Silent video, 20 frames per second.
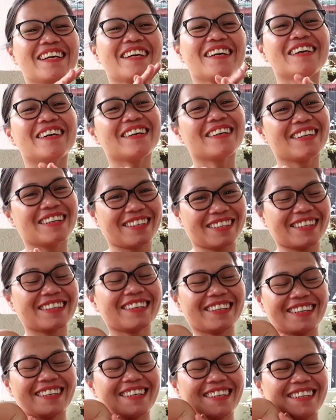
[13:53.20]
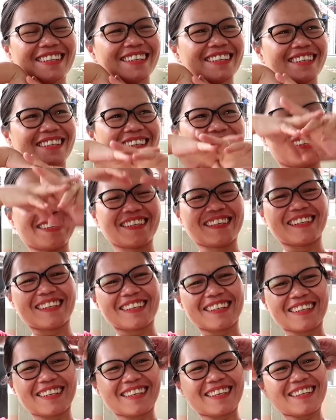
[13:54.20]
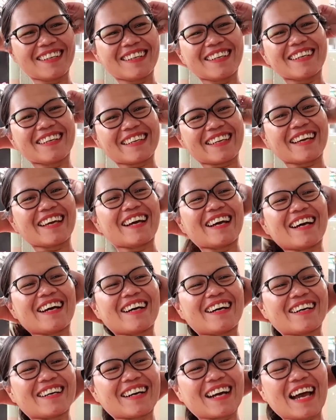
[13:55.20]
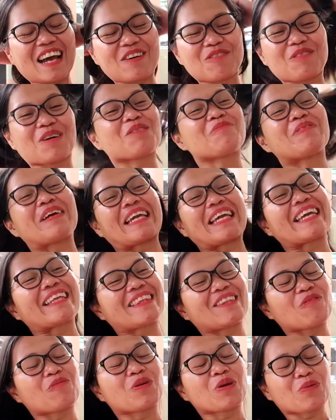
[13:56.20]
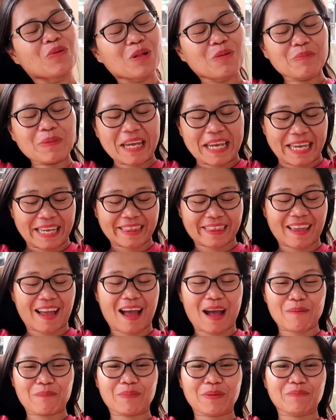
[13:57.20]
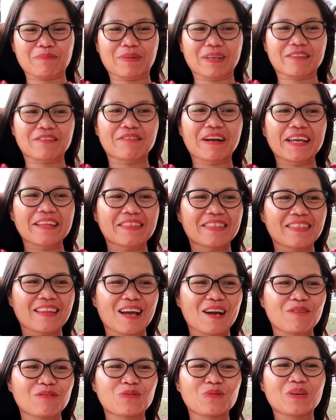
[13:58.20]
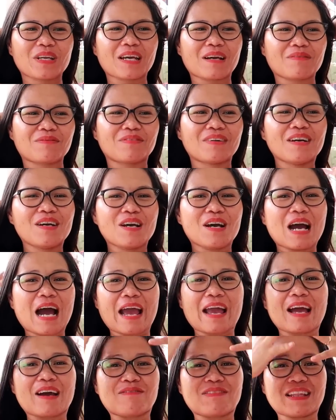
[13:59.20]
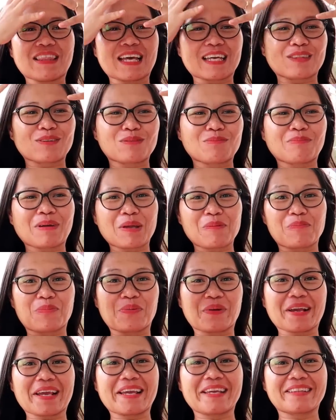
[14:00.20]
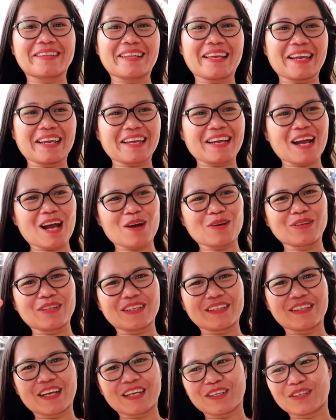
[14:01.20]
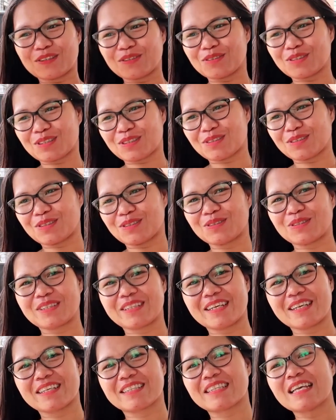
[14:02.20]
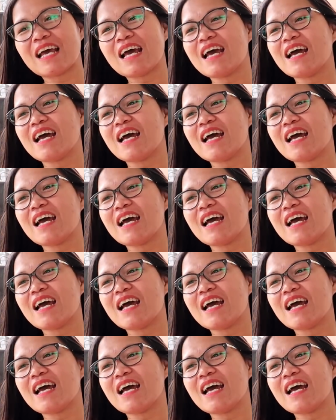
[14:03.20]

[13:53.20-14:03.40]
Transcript: It is big, but we'll make it happen. Yeah, I will make it. We will make it happen. But right now, I have a lot on my brain. Like, how did I used to do this?